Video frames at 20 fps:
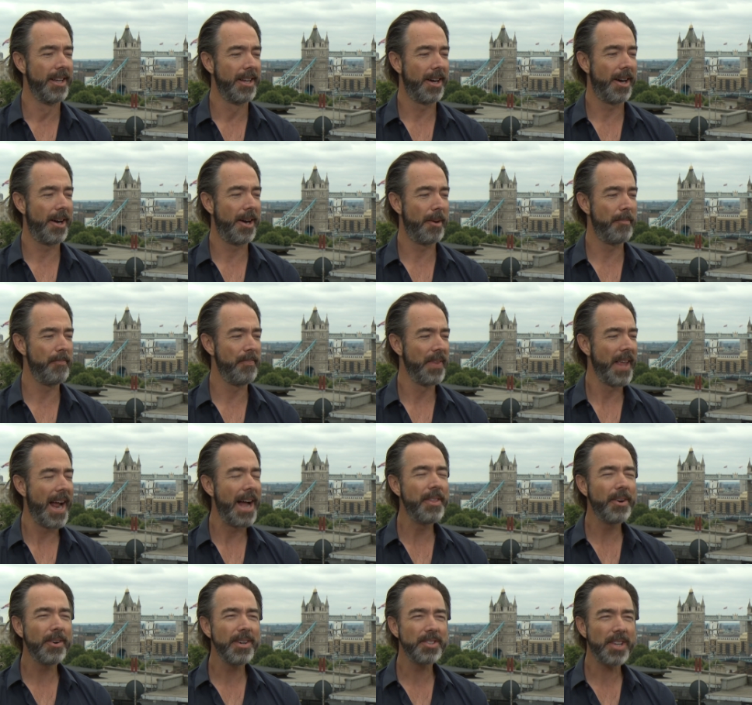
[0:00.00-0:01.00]
Um,
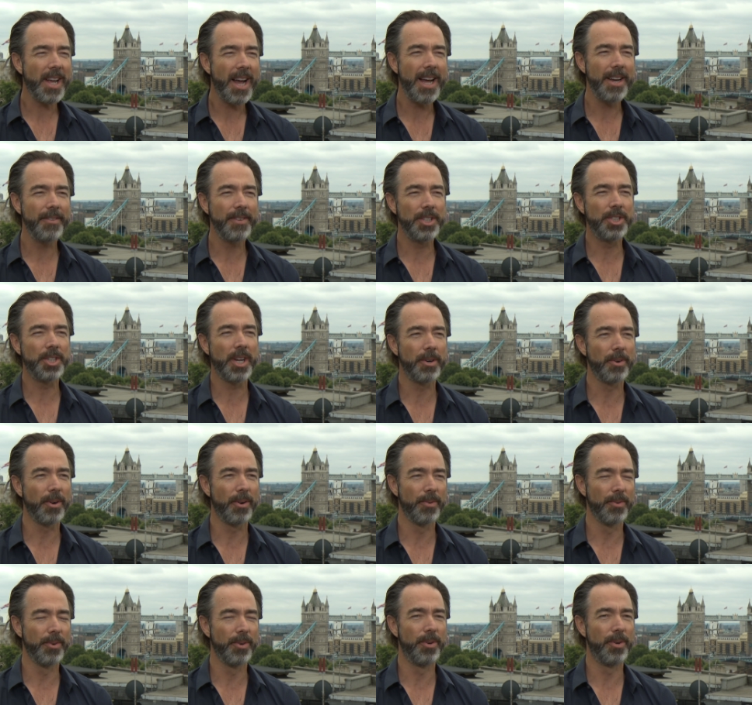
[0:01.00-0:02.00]
and there is kind of a general
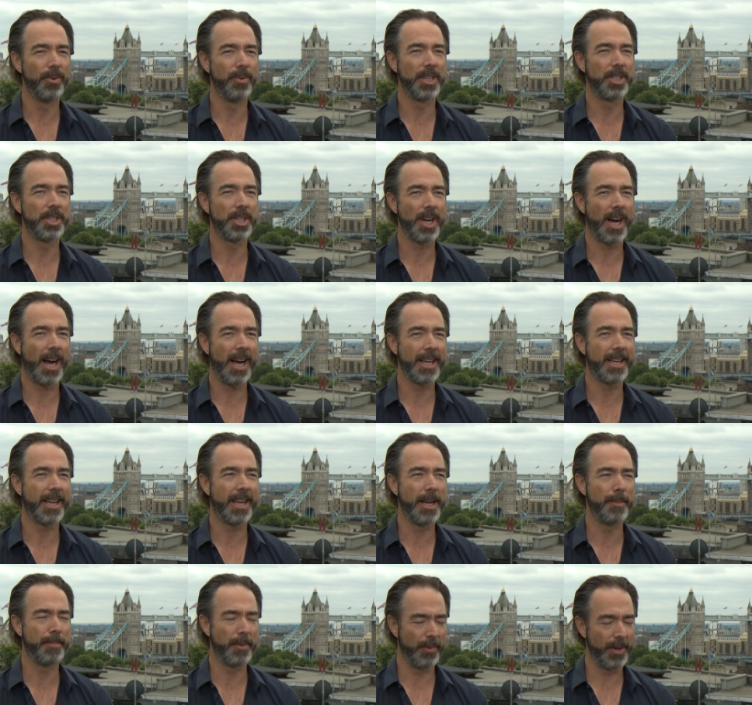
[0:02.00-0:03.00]
rule which I
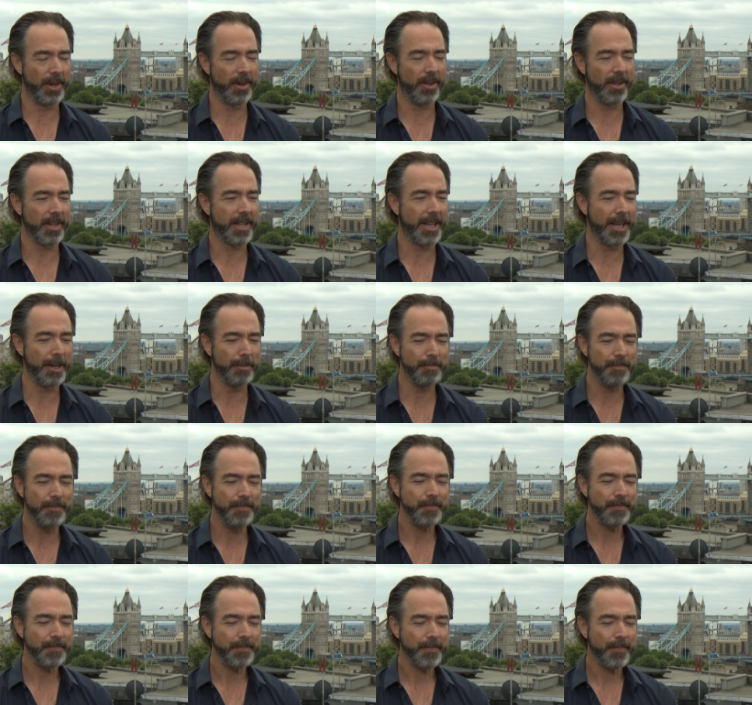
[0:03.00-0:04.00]
keep and we all keep,
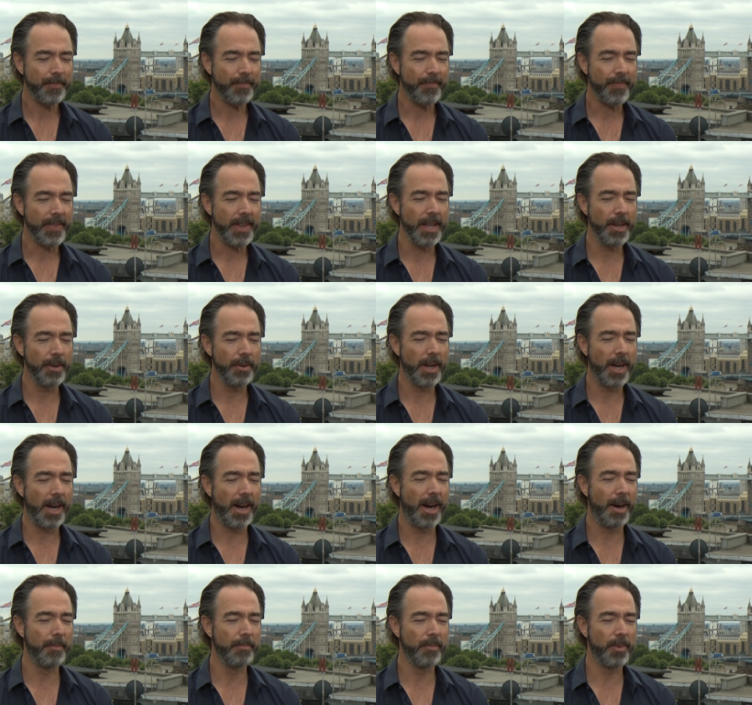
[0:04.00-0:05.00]

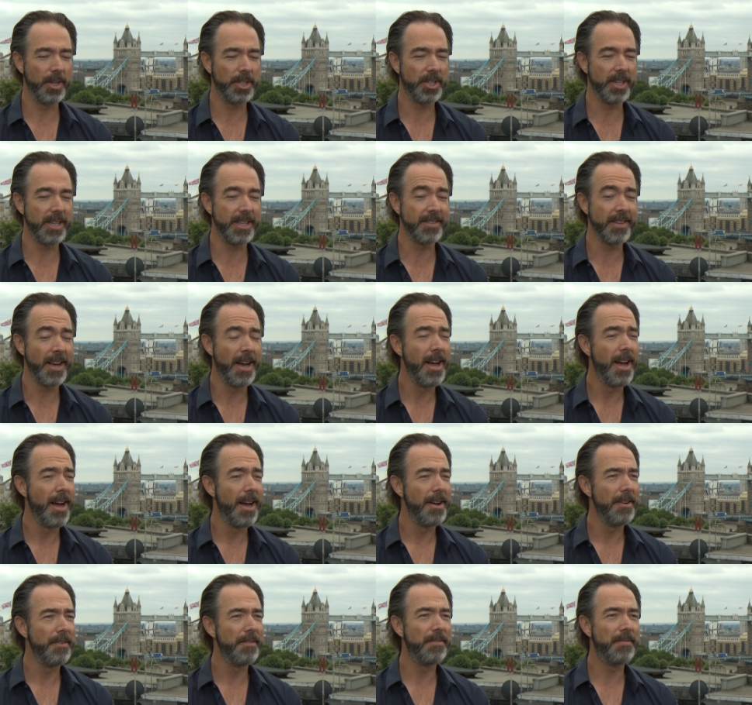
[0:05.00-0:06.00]
um, which is
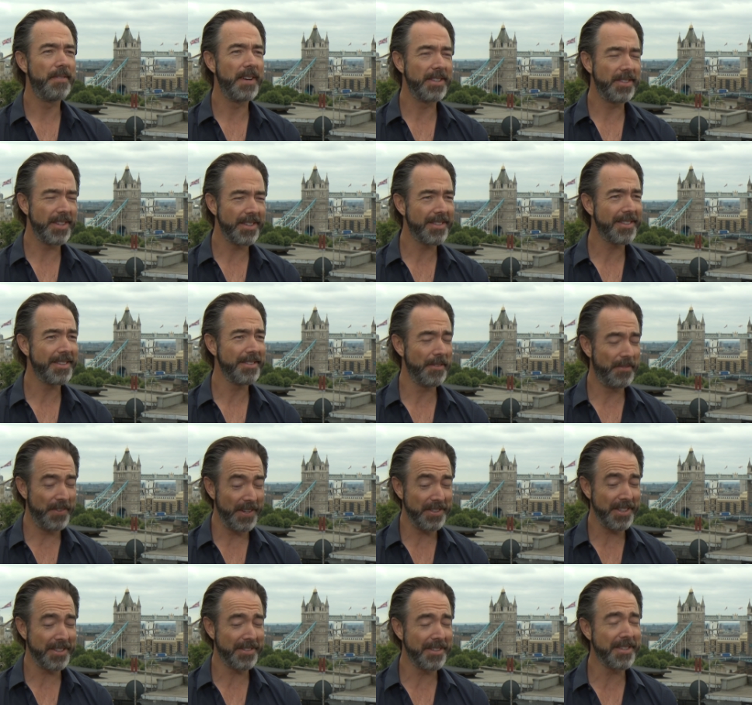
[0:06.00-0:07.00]
Physics,
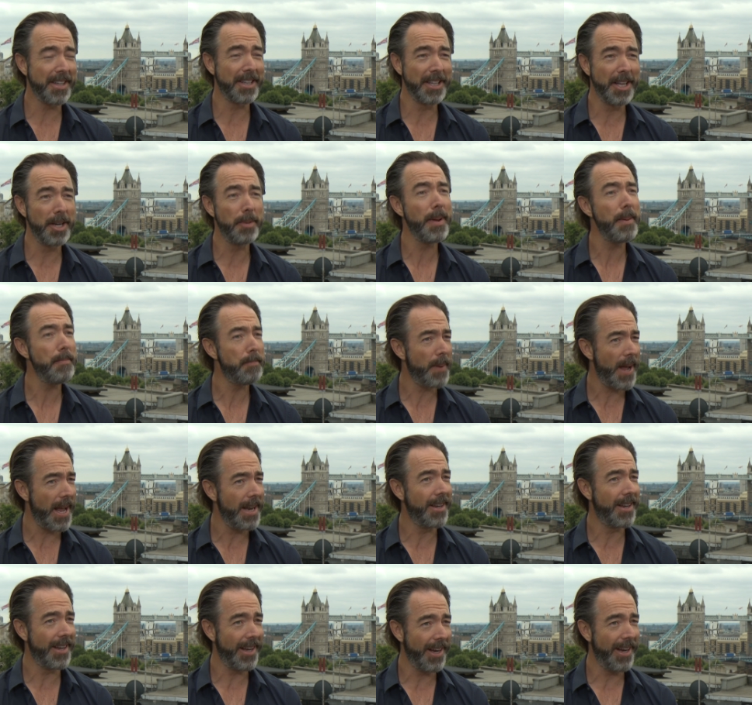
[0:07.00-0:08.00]
physics is a little bit
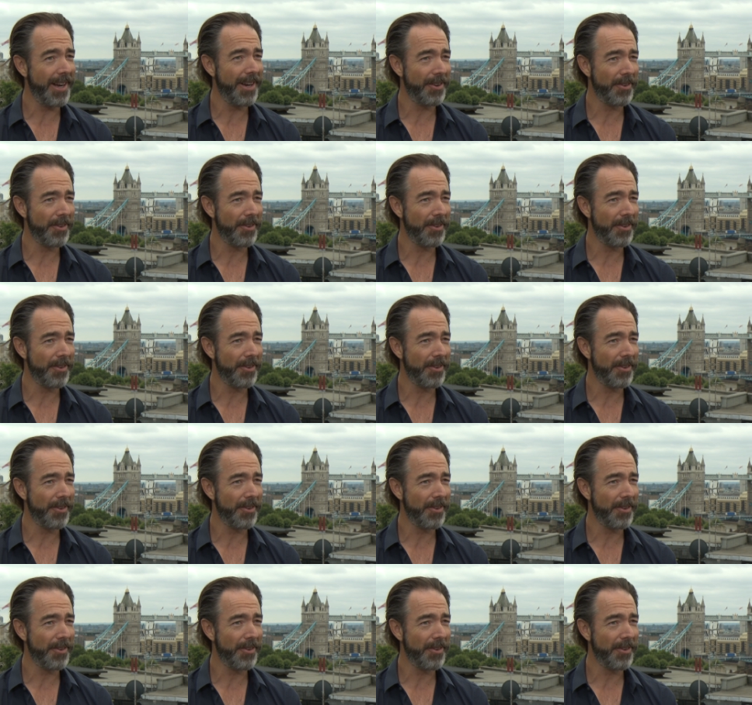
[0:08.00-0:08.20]
bendy,